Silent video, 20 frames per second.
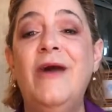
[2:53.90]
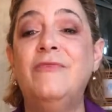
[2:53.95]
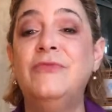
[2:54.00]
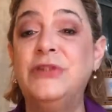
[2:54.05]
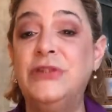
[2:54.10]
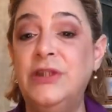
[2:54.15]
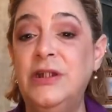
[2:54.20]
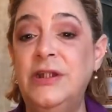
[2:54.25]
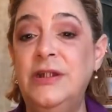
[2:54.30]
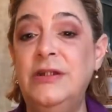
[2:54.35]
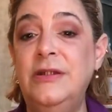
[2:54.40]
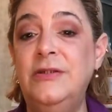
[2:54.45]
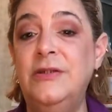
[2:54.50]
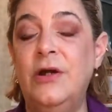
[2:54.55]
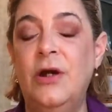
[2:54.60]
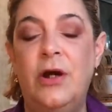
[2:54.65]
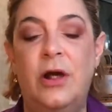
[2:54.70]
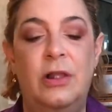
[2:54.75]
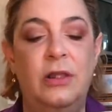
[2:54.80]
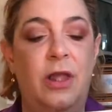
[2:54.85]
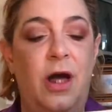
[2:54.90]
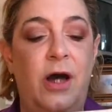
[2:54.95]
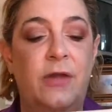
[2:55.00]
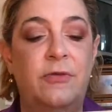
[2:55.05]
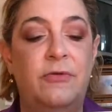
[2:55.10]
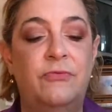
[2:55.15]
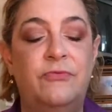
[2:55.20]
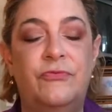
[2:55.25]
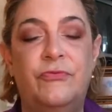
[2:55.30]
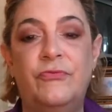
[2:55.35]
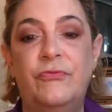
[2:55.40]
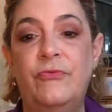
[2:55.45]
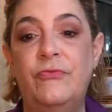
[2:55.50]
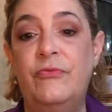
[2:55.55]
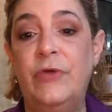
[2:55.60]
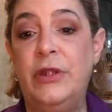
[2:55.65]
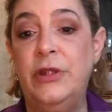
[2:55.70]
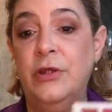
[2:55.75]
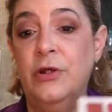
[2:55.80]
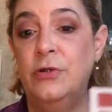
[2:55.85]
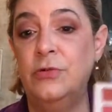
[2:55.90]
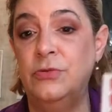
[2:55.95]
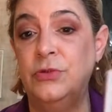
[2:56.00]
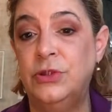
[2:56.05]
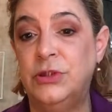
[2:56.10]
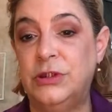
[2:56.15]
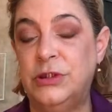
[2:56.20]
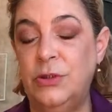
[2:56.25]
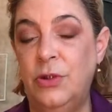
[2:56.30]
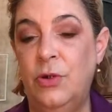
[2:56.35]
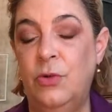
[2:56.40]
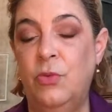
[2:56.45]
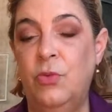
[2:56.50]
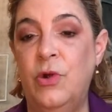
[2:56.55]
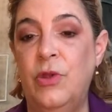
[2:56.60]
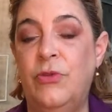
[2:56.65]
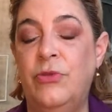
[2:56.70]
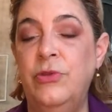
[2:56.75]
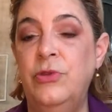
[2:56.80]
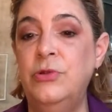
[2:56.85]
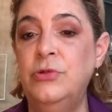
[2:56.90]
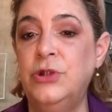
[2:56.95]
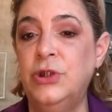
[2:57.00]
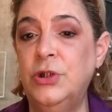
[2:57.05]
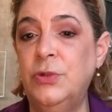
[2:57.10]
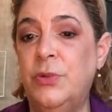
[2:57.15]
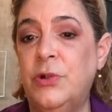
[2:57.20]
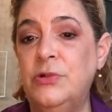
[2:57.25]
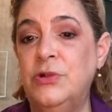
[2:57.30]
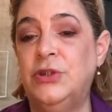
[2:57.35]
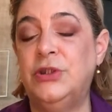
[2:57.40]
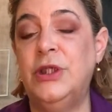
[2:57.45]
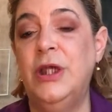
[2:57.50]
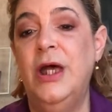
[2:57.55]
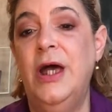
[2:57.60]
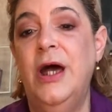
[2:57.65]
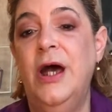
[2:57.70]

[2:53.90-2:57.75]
seen a lot of videos with YouTubers